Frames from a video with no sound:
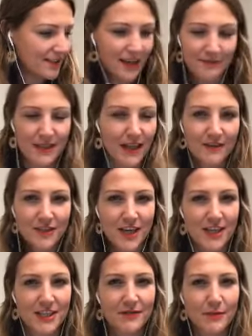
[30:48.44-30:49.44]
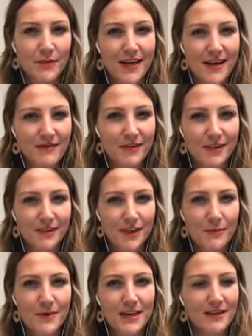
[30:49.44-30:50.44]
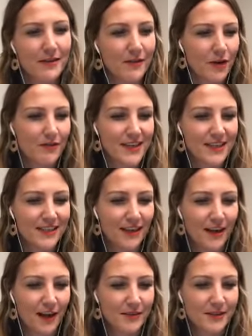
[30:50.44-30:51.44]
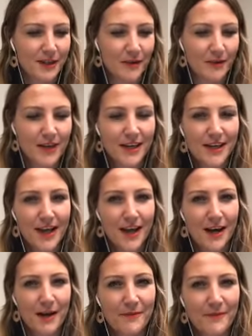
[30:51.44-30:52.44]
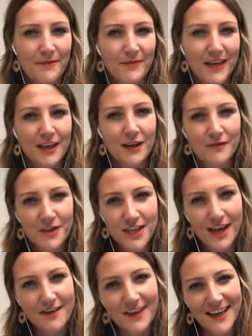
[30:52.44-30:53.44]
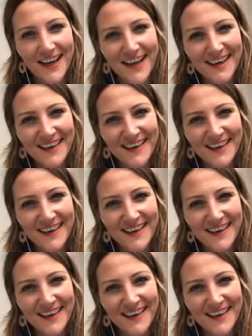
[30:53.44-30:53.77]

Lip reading: like been life-changing for me and for so many of our readers I know. So thank you for sharing it.